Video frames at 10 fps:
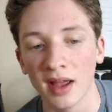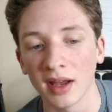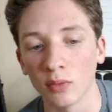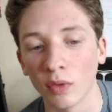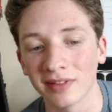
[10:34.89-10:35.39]

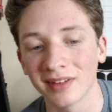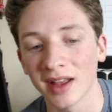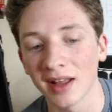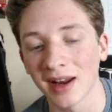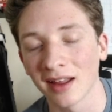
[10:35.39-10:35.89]
And once
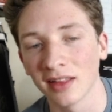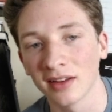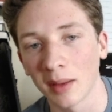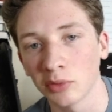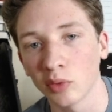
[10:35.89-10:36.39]
again, out of the
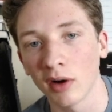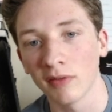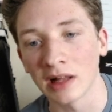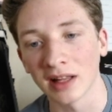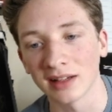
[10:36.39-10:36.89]
top
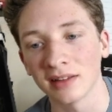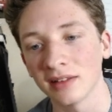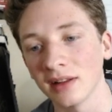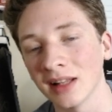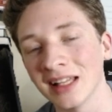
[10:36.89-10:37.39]
12, I like to
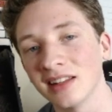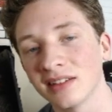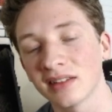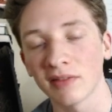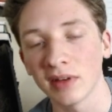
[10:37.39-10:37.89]
see at
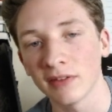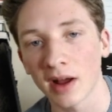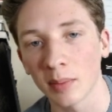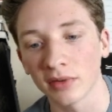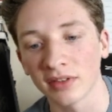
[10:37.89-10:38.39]
least
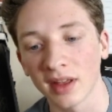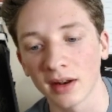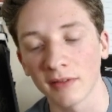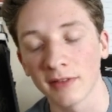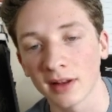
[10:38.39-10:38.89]
75%
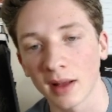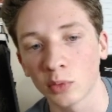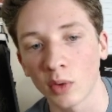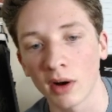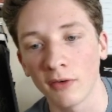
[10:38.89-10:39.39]
of the top
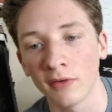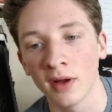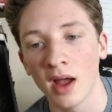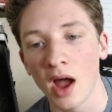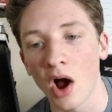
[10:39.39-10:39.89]
12
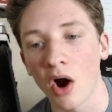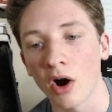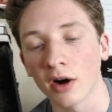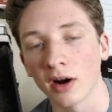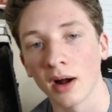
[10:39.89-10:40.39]

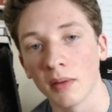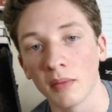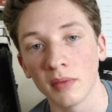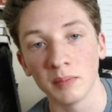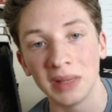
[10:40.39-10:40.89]
are
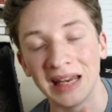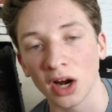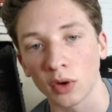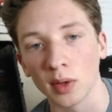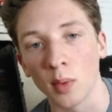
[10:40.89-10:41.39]
meeting
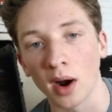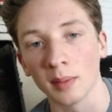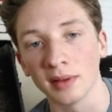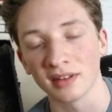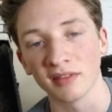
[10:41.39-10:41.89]
our
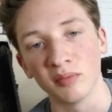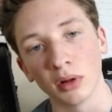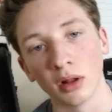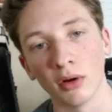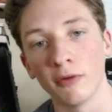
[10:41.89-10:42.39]
requirements of
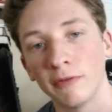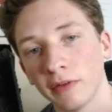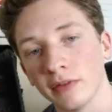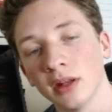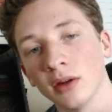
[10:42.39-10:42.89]
below
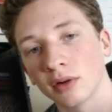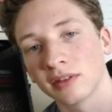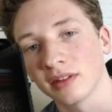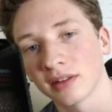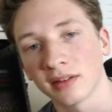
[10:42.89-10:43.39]
50 or
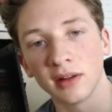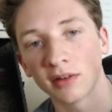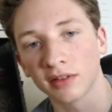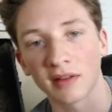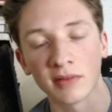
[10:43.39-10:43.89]
60
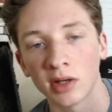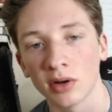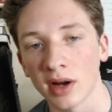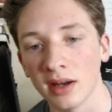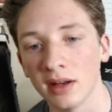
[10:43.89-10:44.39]
or 70
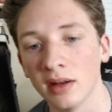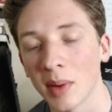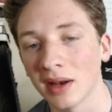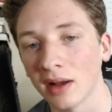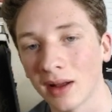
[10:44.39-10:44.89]
or 80,
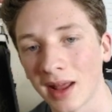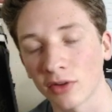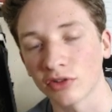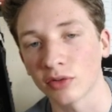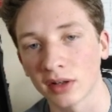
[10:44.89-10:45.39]
depending on how
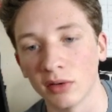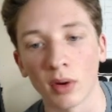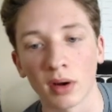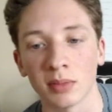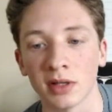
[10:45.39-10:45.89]
strict you want to be.